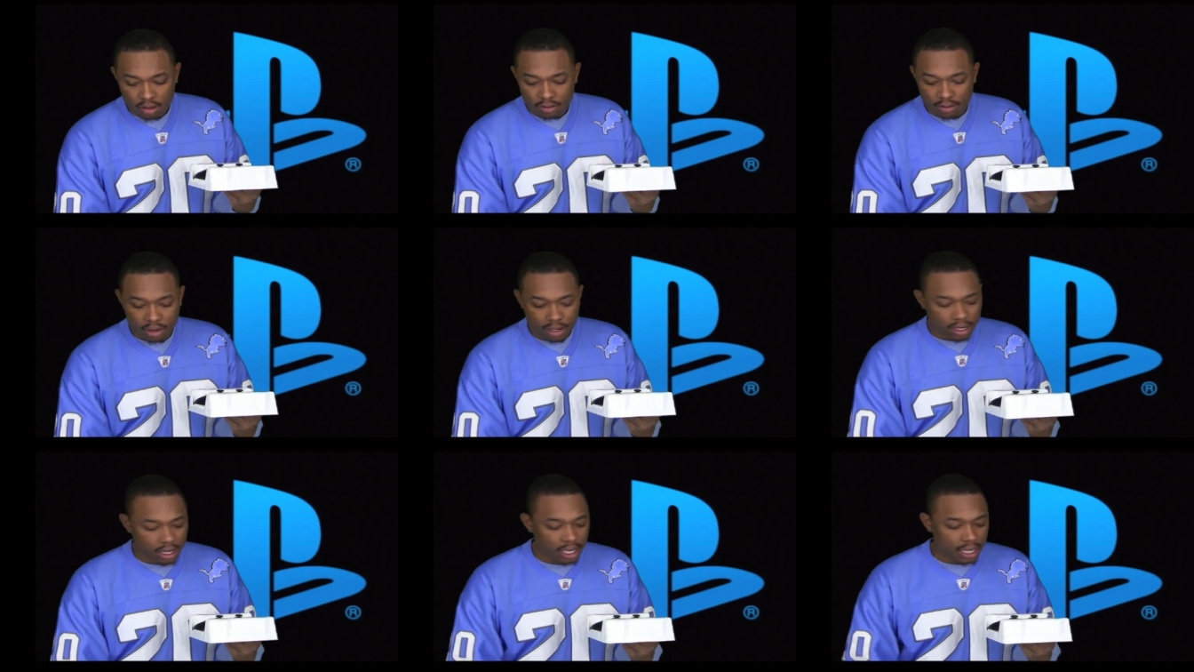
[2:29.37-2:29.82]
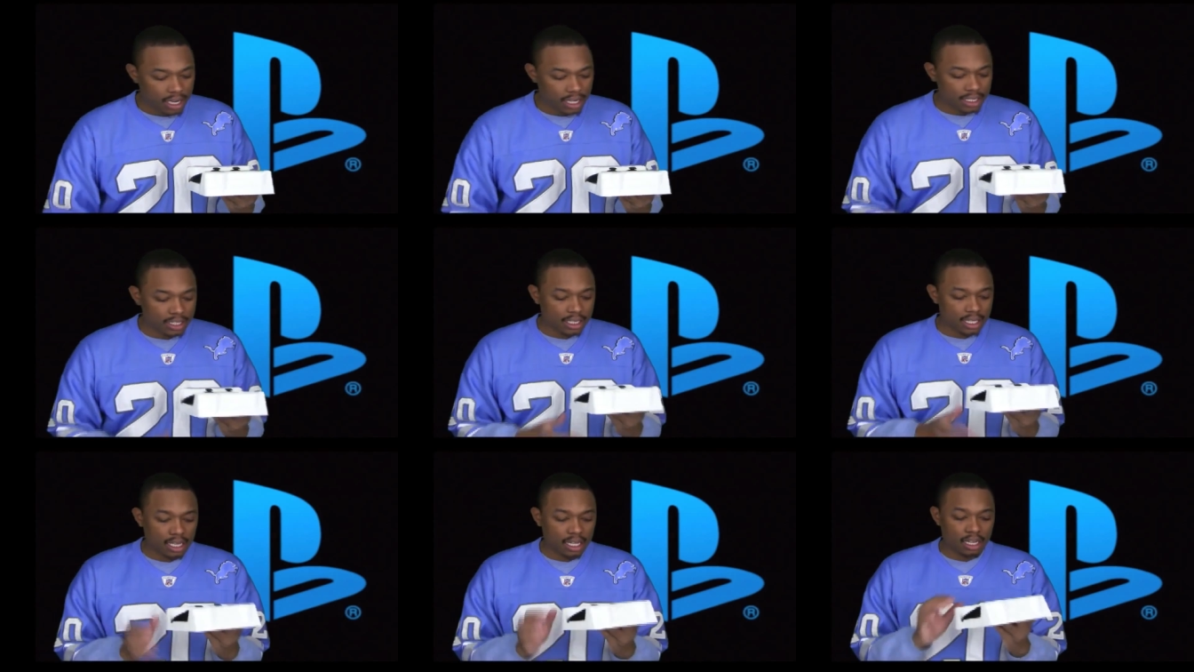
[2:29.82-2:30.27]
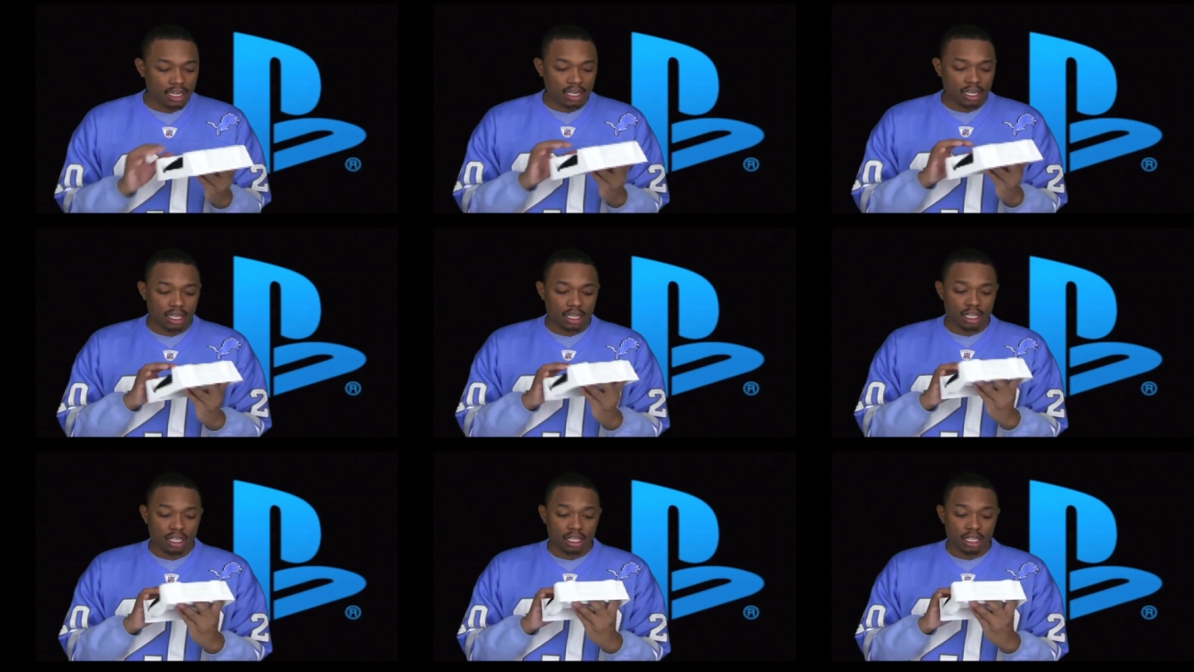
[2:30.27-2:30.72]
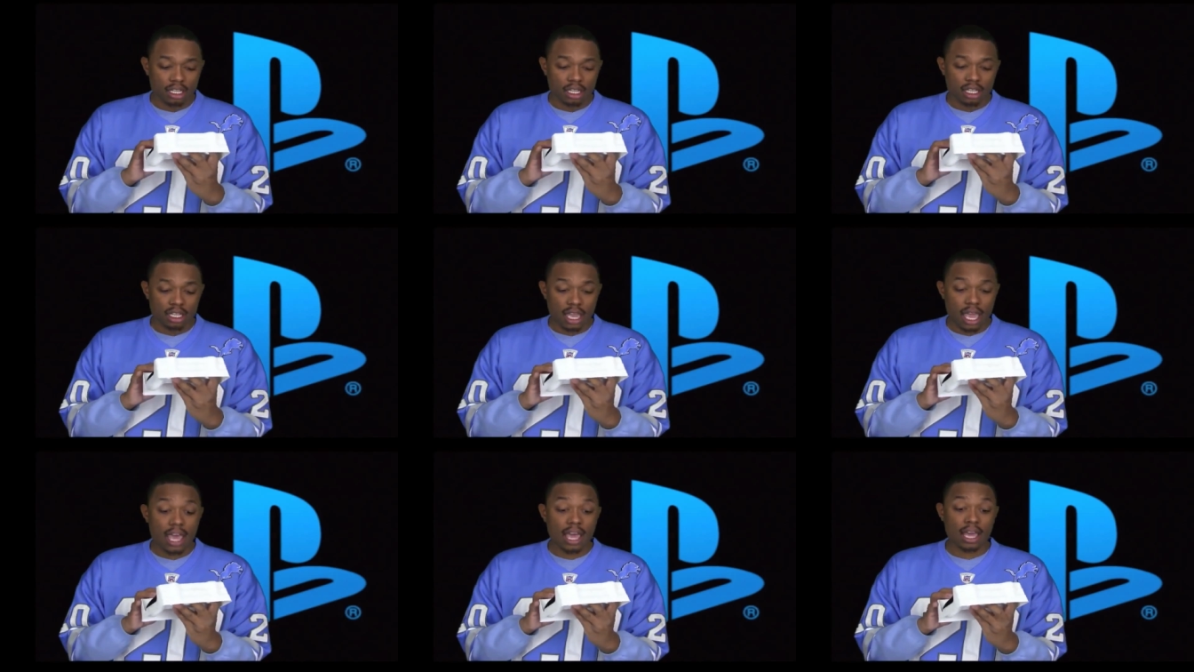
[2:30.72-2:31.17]
Very nice. And
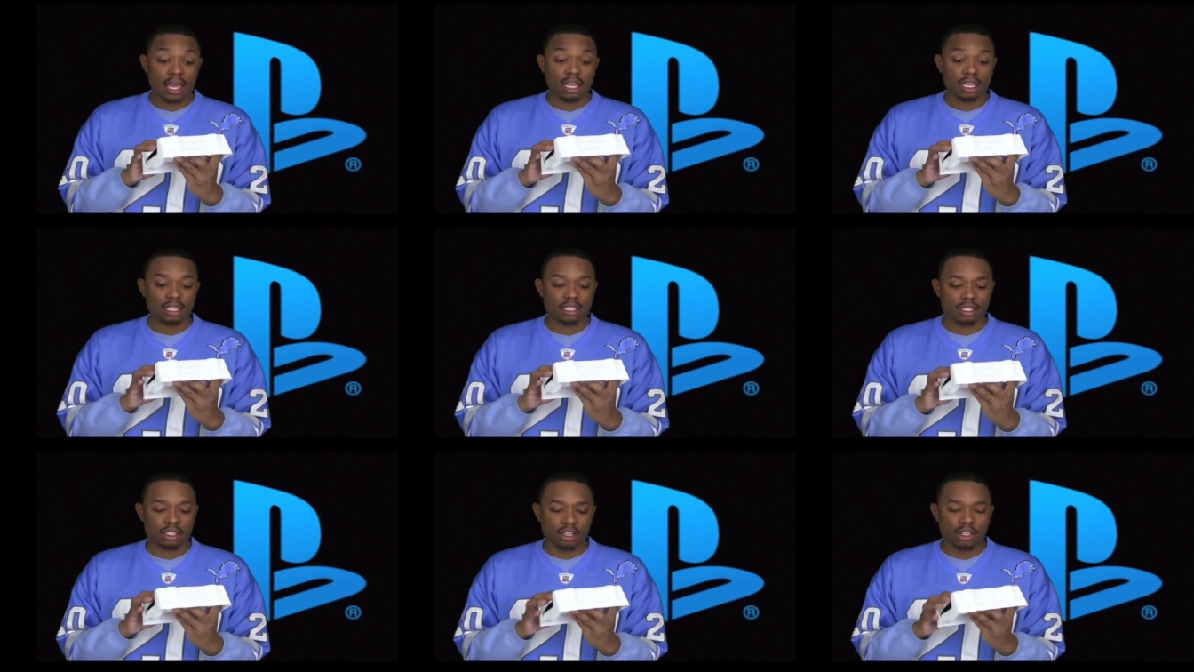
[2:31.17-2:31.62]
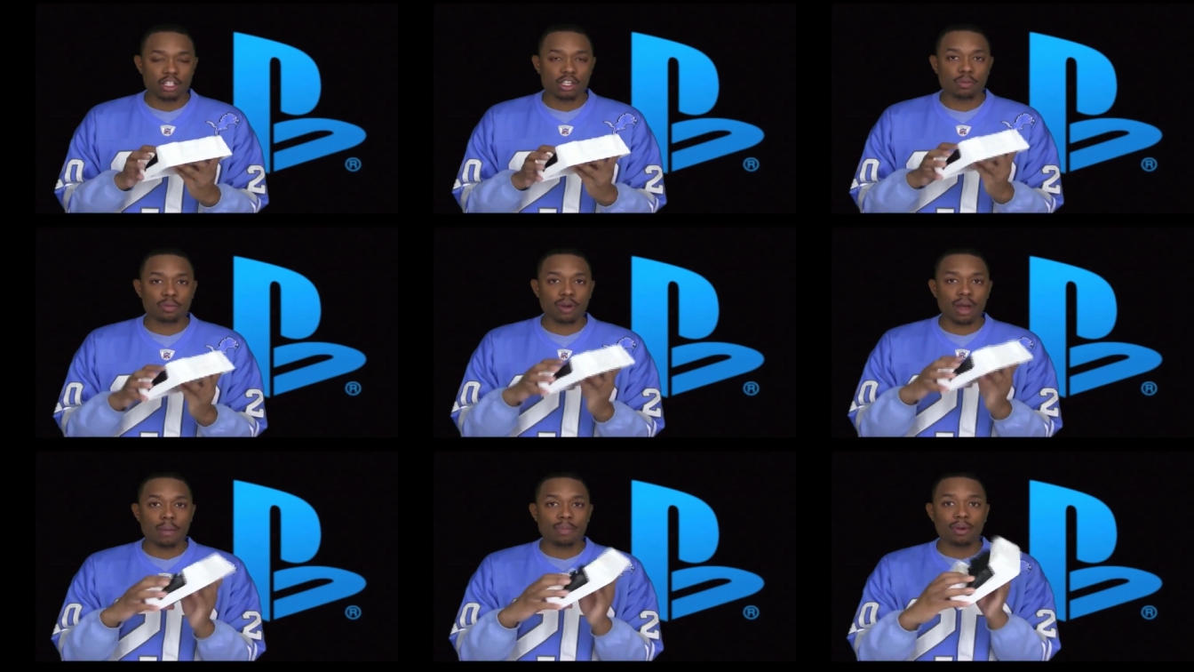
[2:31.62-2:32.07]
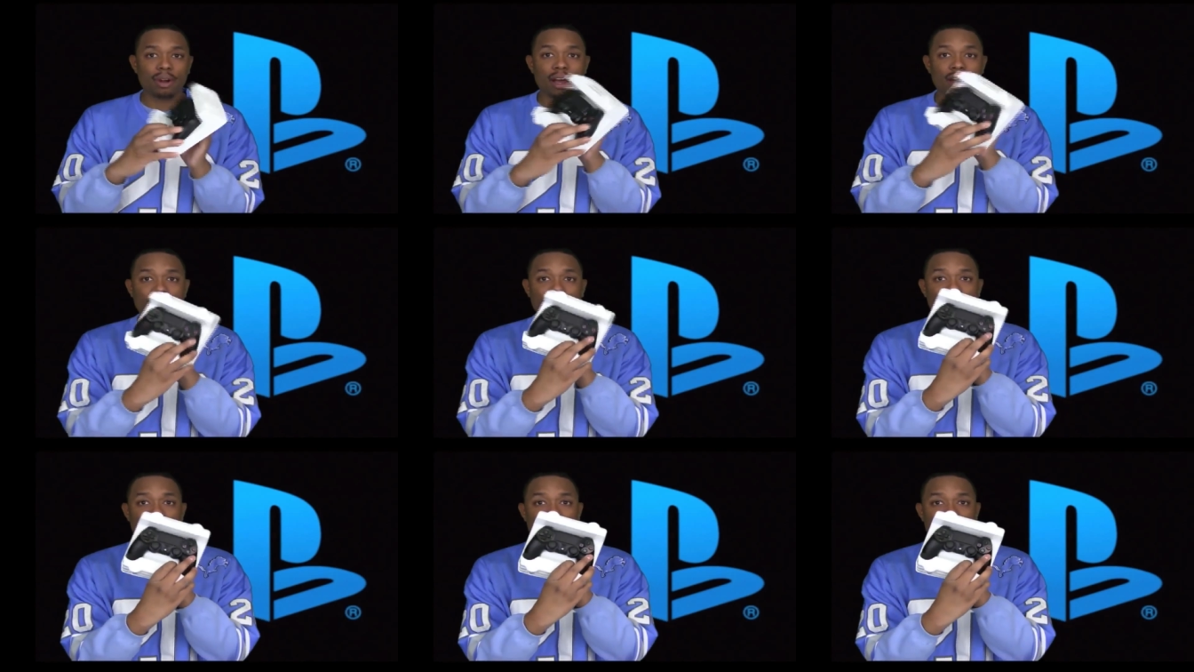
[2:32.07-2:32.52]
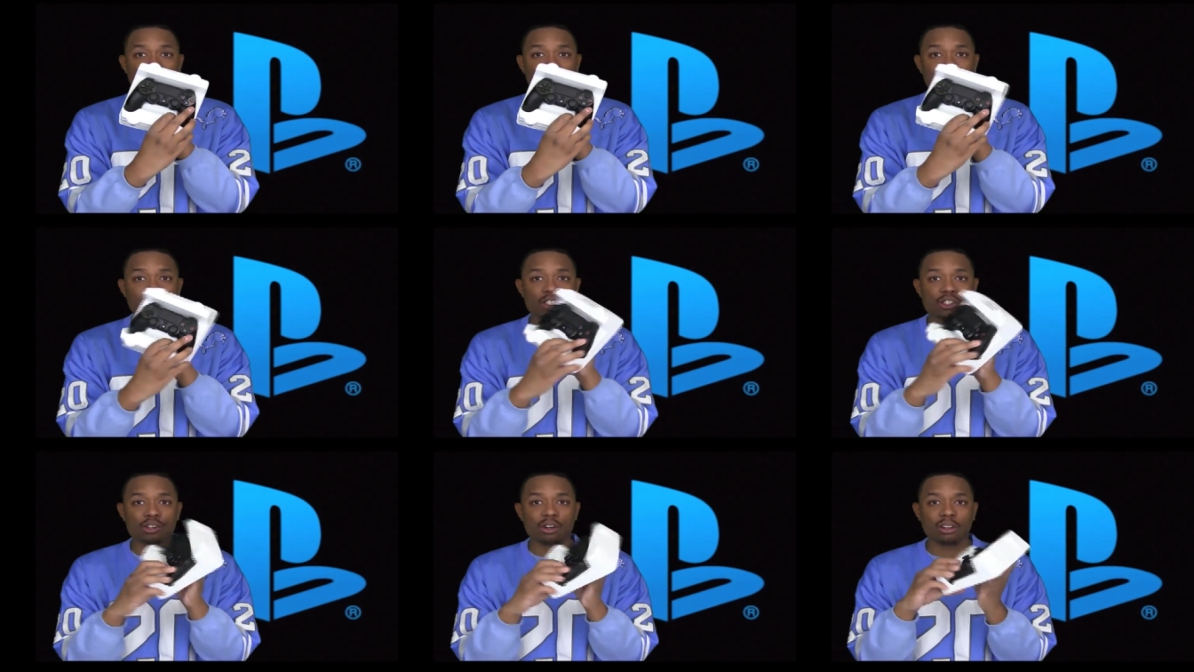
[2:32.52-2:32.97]
yeah, as soon as you pop it off, there's the
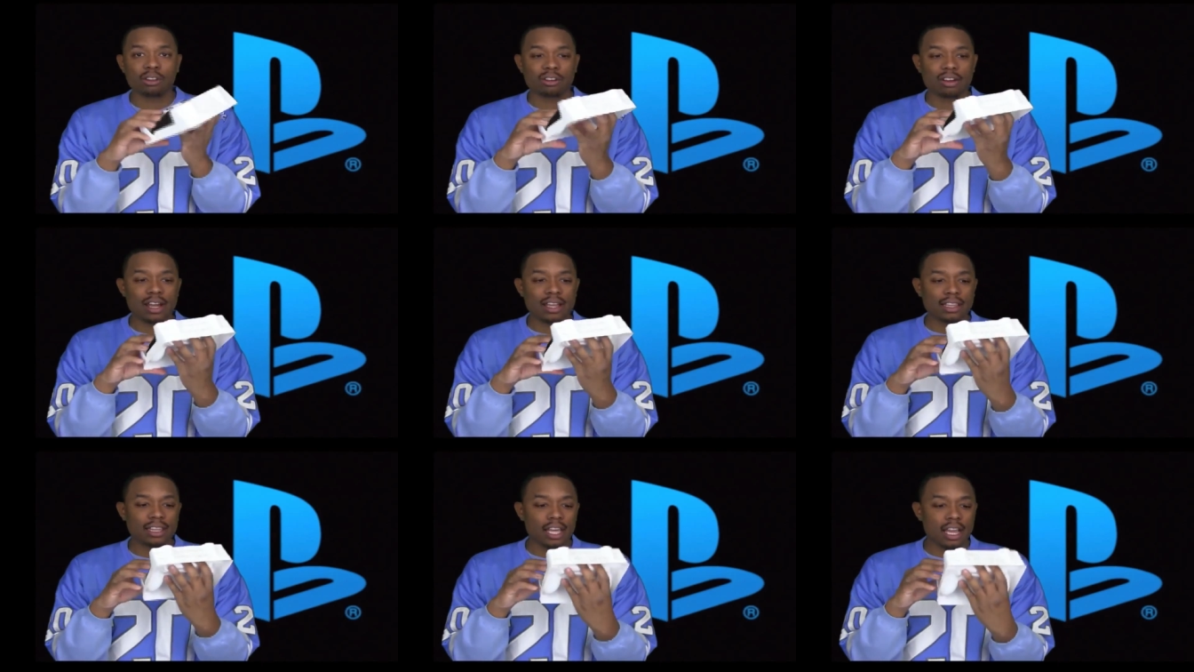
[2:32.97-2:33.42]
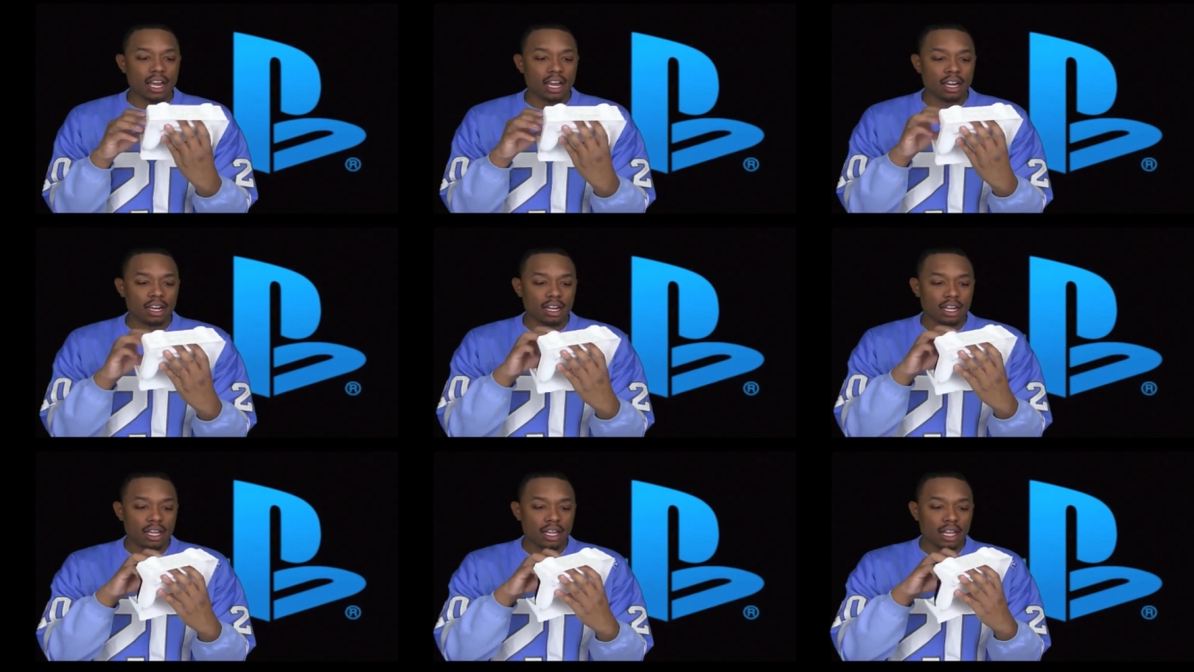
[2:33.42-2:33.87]
controller right there.